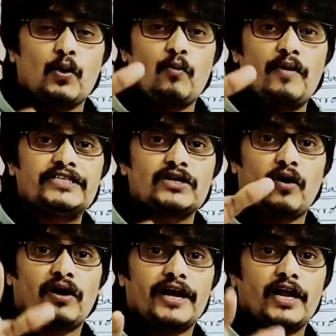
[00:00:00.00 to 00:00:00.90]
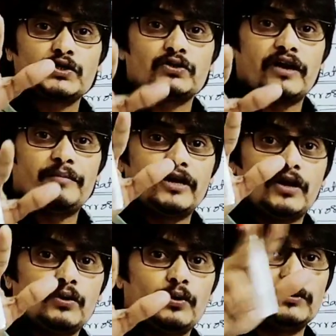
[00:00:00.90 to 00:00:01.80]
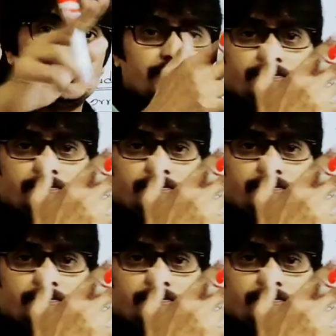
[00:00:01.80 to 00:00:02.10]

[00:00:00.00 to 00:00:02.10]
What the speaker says: wet or electrochemical corrosion.